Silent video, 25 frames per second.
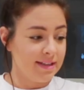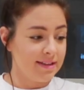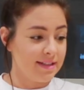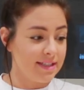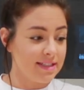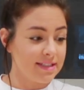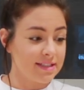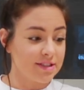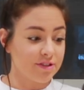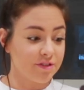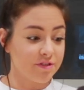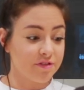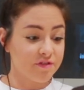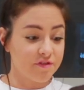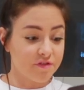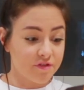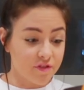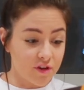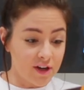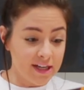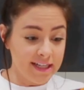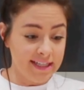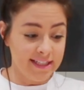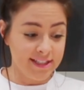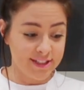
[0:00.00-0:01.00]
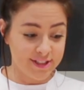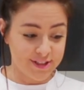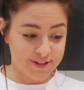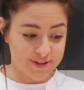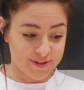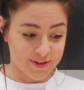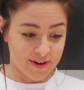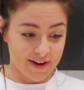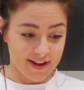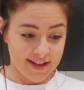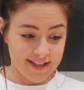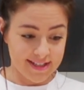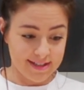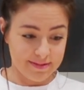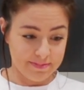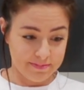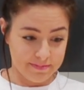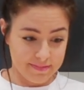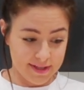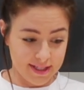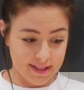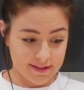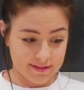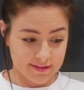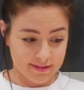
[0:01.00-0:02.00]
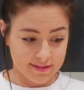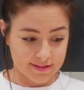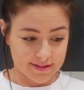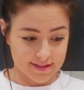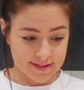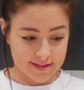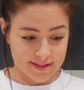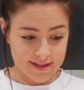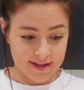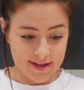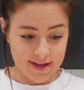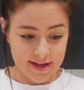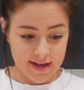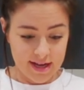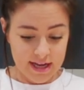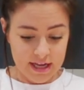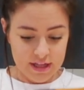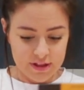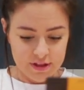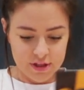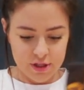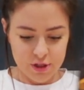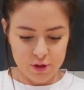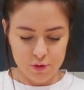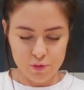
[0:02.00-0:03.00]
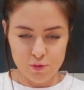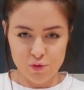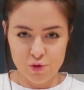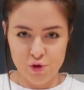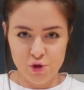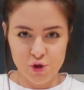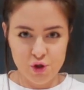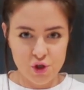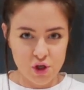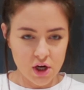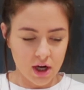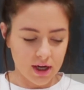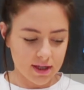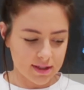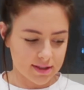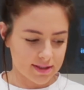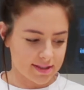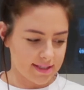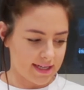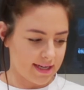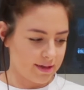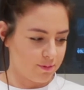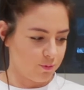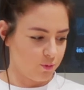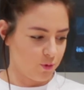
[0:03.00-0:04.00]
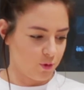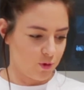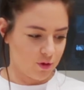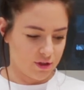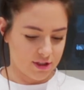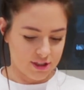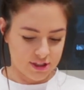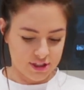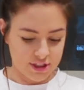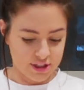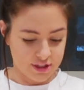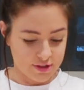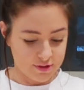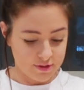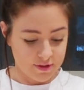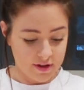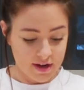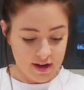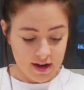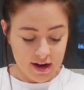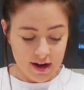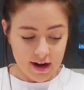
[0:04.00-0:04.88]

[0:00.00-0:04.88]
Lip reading: These are freeze-dried meals that you just add water to.